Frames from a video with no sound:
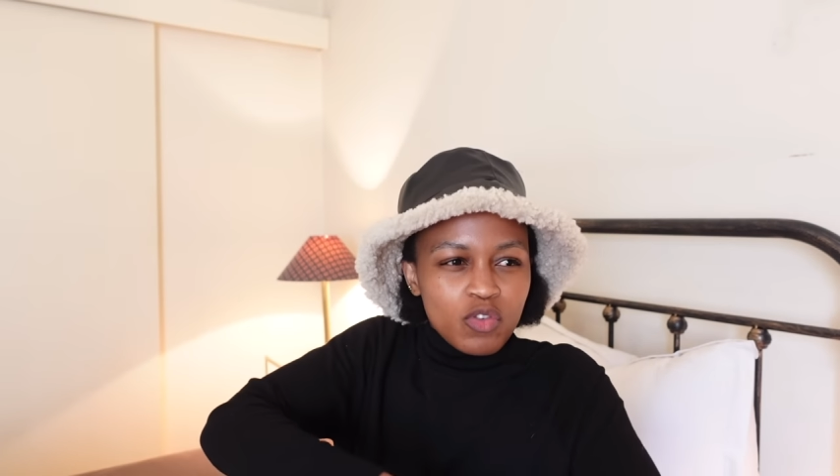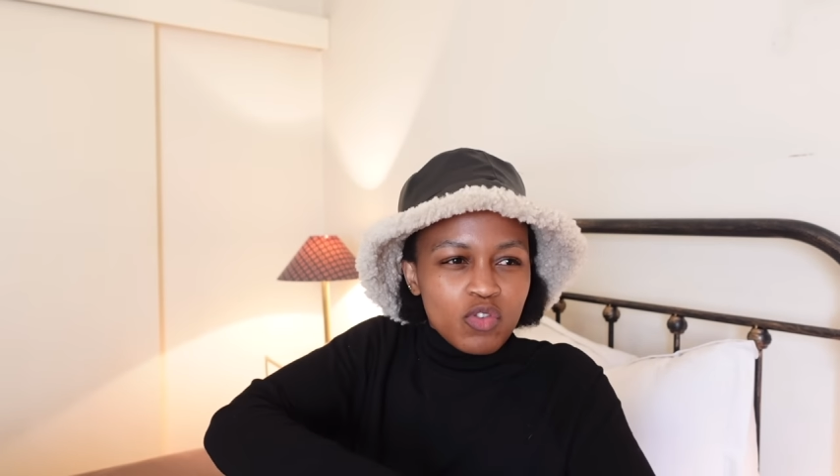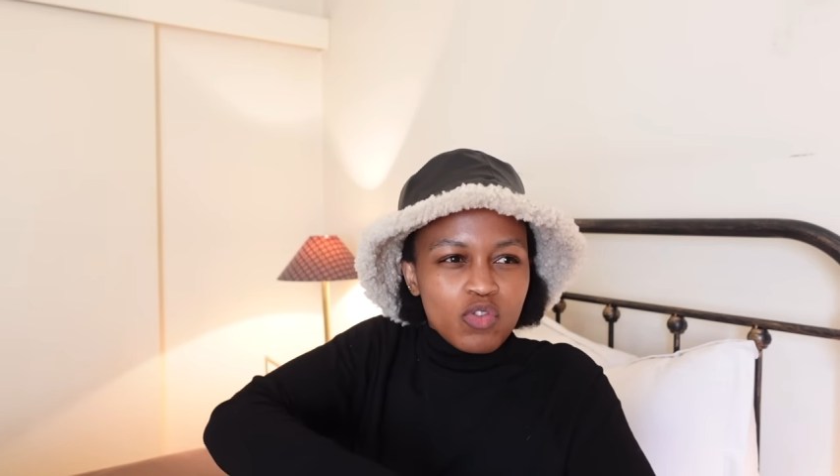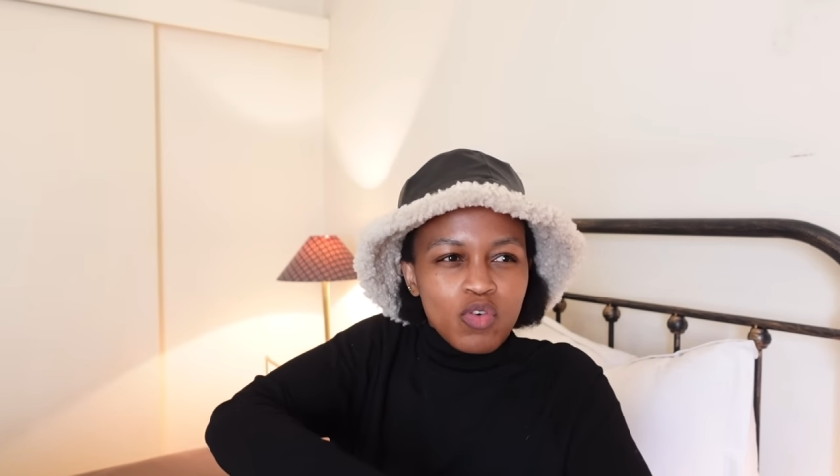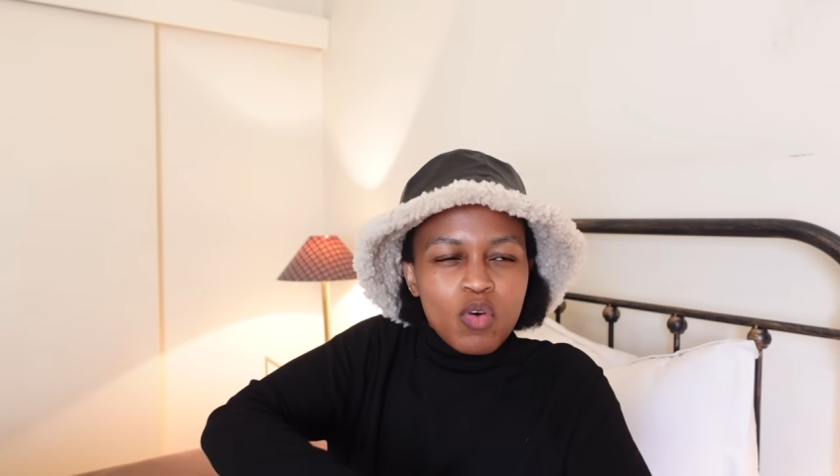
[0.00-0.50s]

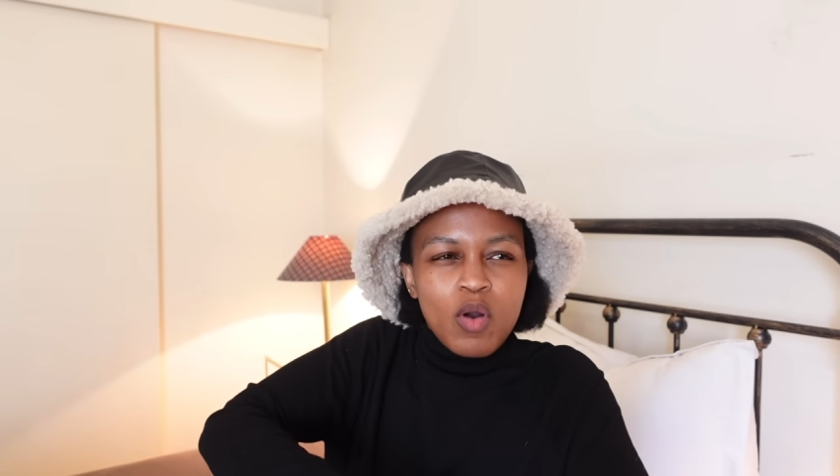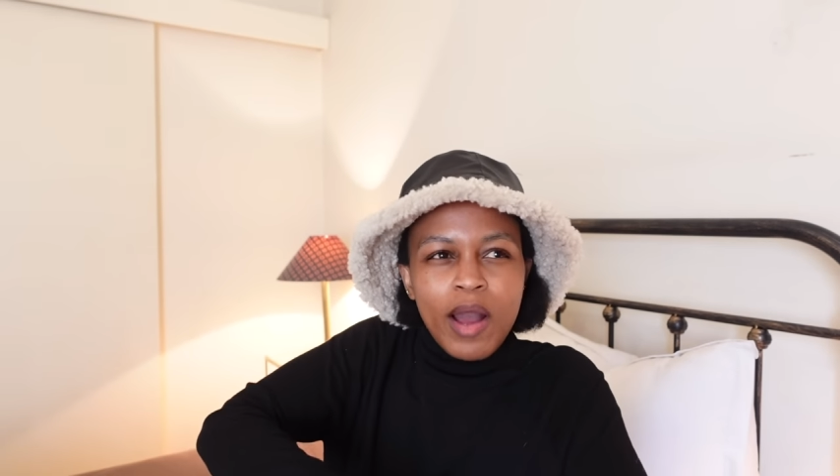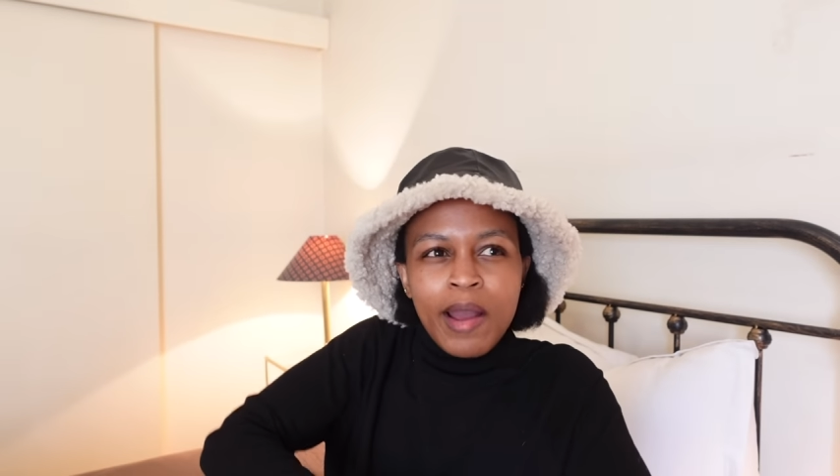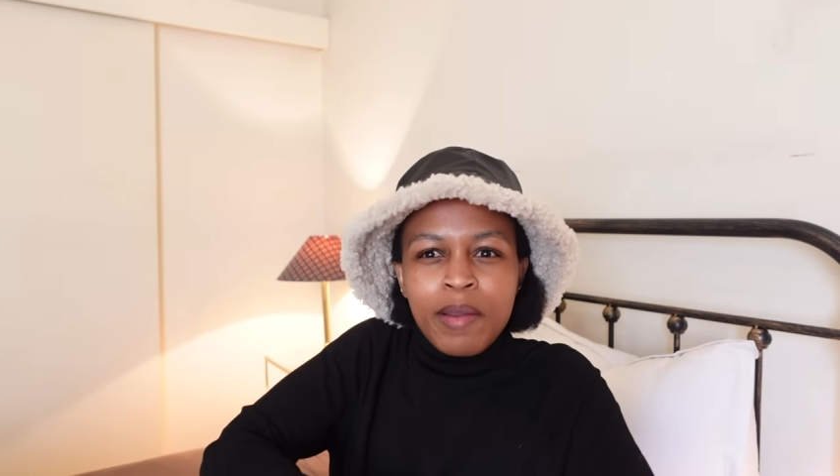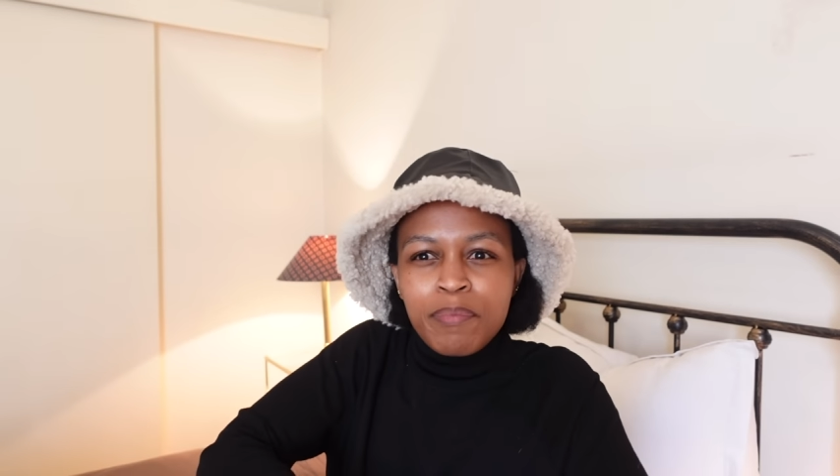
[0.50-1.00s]
So
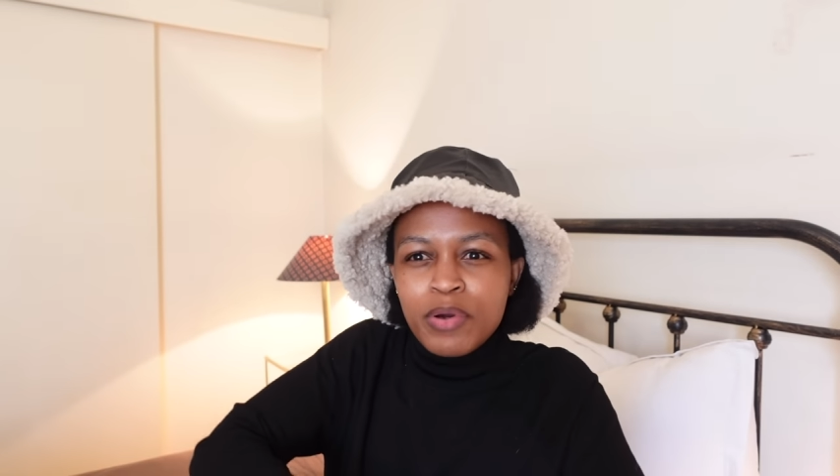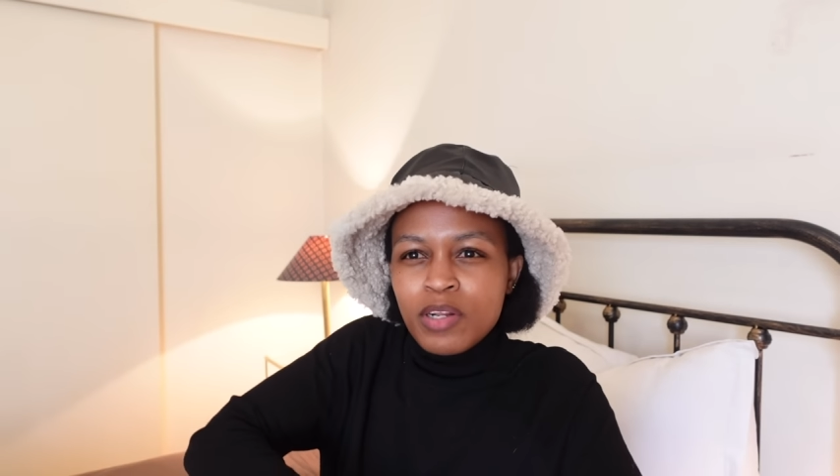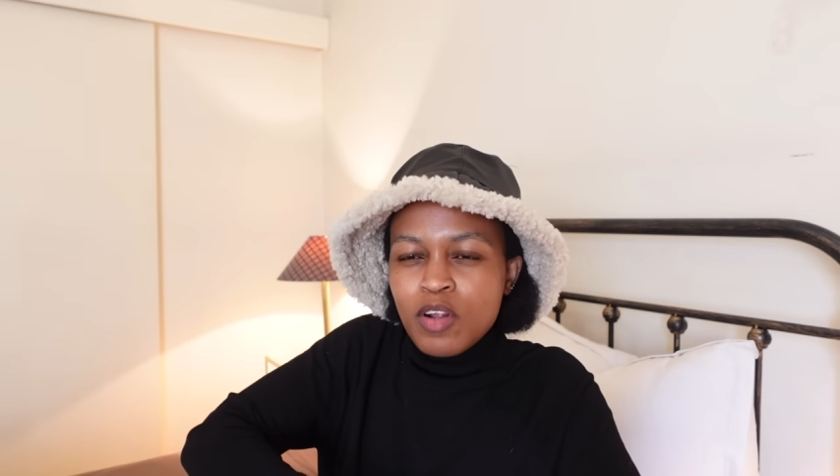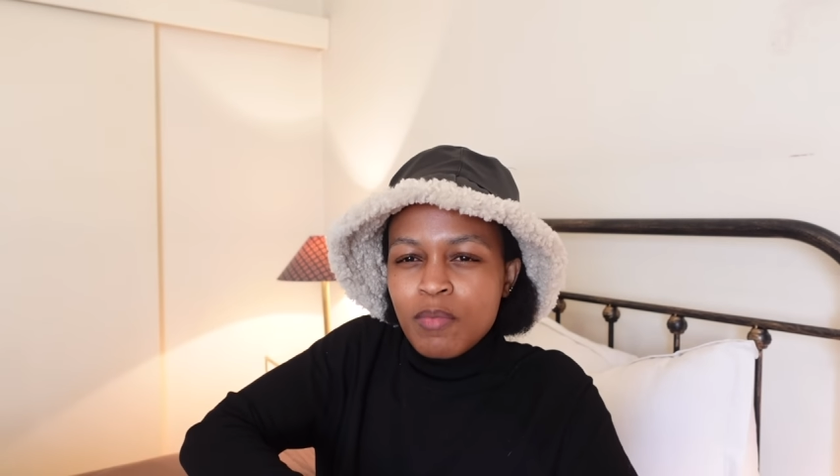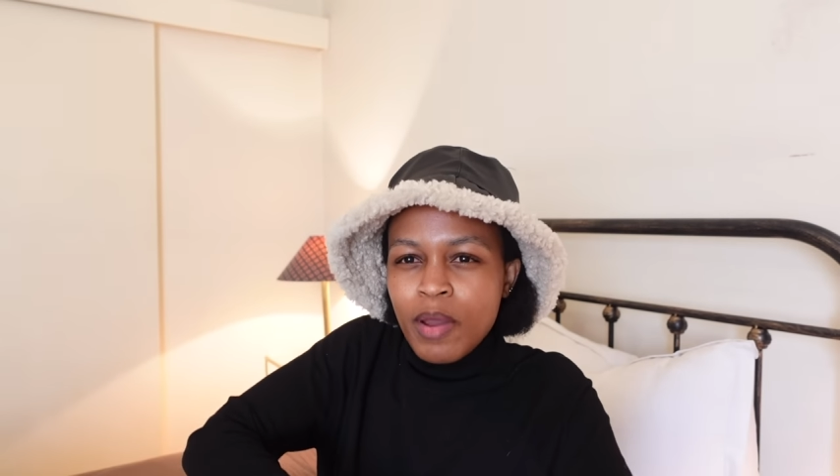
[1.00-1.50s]
I put
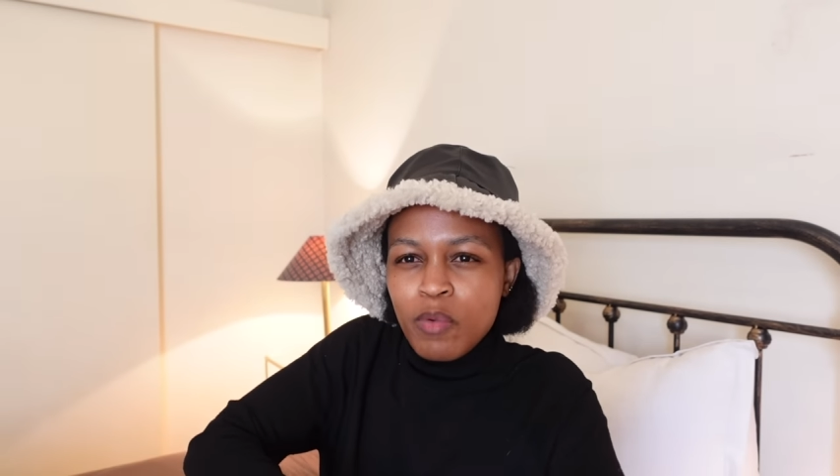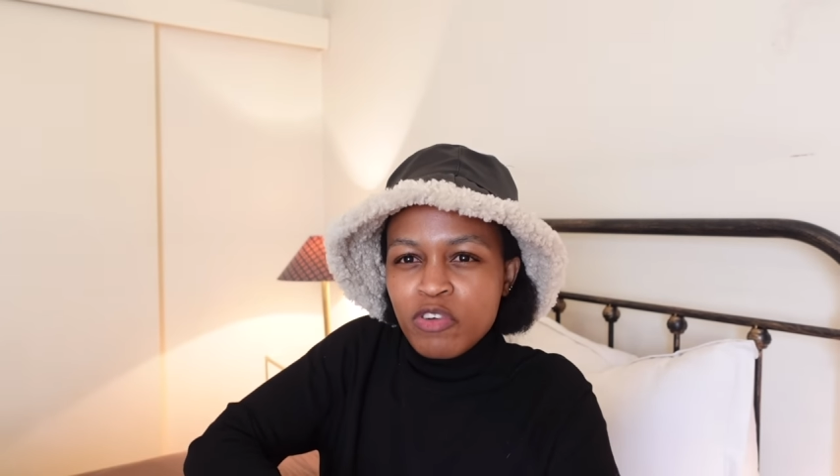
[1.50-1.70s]
it on my